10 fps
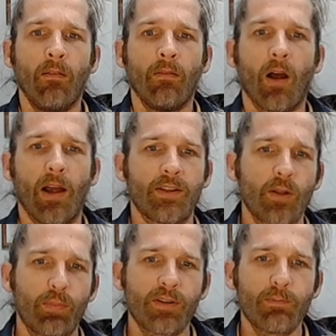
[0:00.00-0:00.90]
All right, so
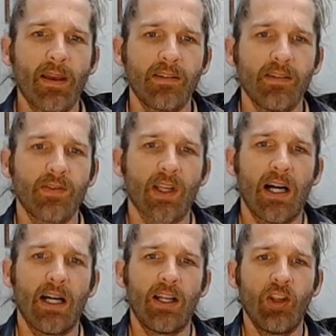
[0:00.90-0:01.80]
perspectives
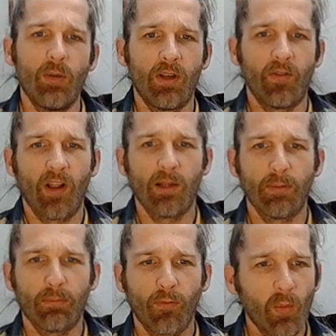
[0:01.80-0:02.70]
on human
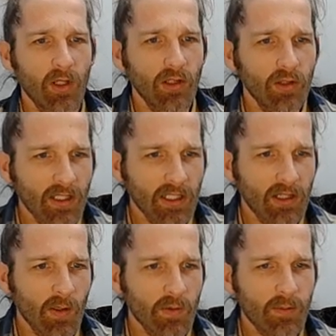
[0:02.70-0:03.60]
development. Before we look at
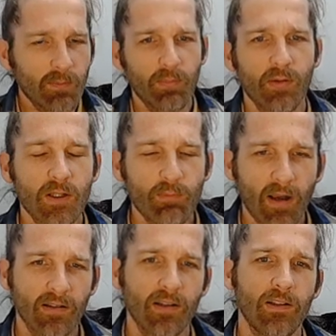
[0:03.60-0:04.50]
those
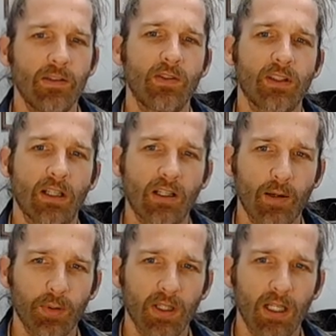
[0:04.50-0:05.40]
perspectives, a
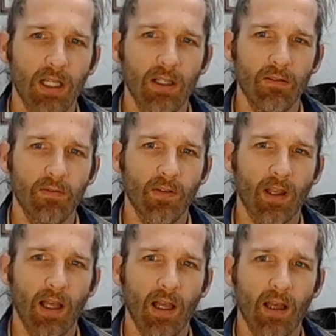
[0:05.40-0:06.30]
couple of
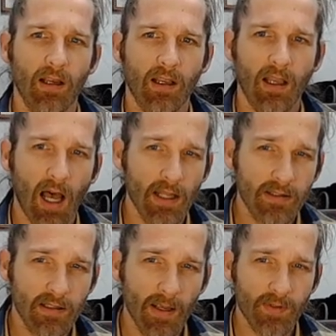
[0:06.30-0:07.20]

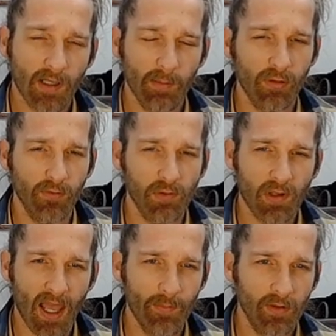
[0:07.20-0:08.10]
concepts, a couple of
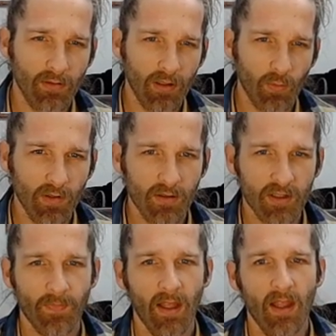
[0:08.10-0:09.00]
vocabulary words.
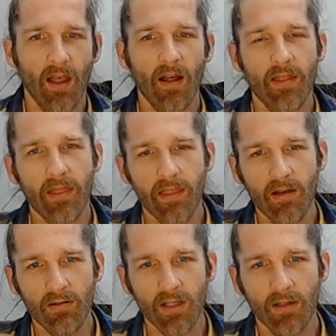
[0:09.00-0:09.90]
A
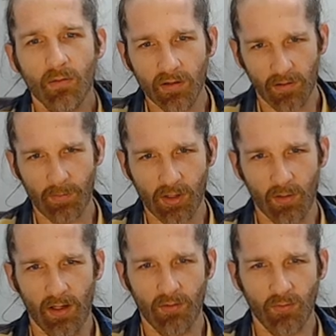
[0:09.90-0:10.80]
theory, well, let me go
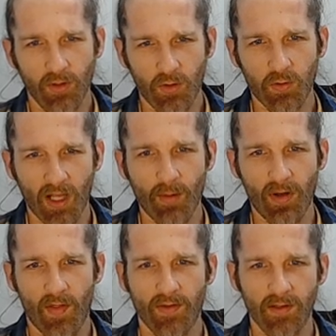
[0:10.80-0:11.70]
on, use
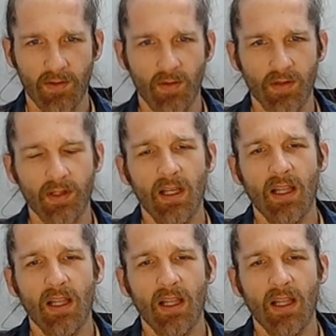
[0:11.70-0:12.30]
hypothesis first.